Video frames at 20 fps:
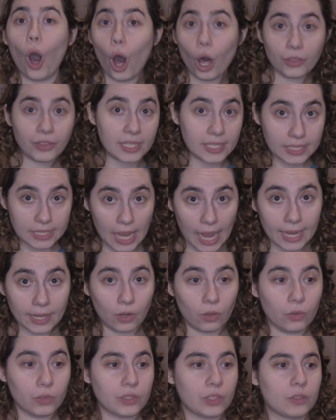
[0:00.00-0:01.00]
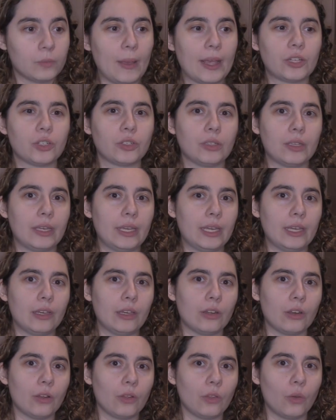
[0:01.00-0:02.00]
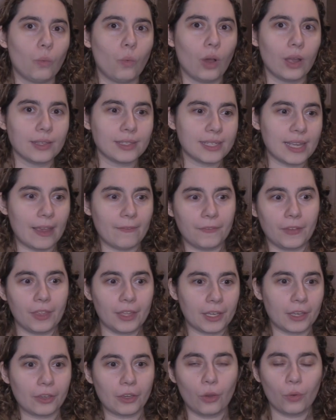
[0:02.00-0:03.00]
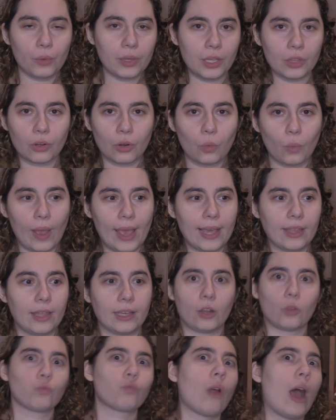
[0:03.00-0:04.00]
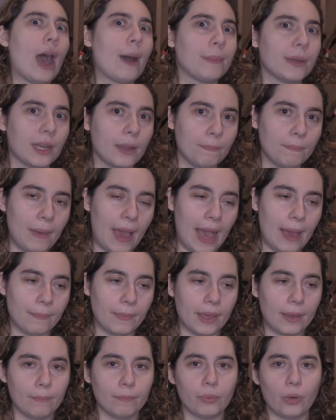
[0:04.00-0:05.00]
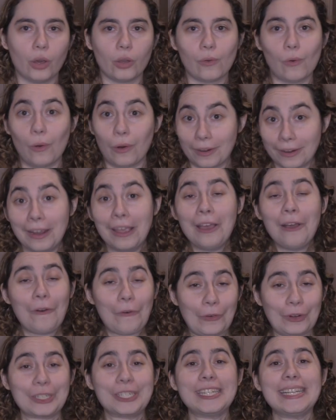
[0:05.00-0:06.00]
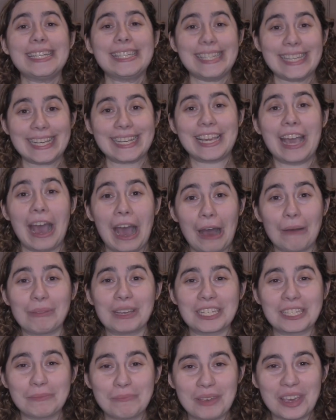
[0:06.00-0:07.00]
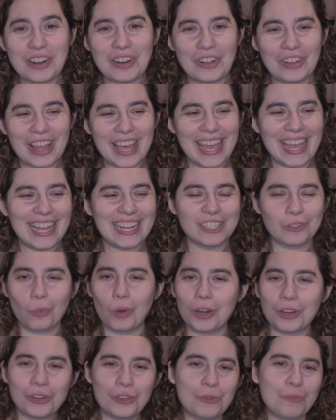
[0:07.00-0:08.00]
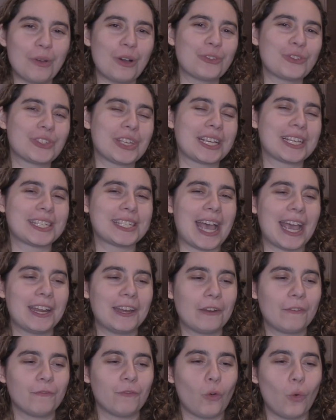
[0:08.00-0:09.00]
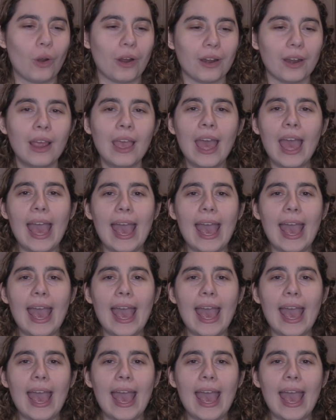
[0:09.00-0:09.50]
all these titles? Especially, you know, the ones that I feel like could go either way, like a Robin and Batman book or DC Comics Middle Age. What are you most excited for?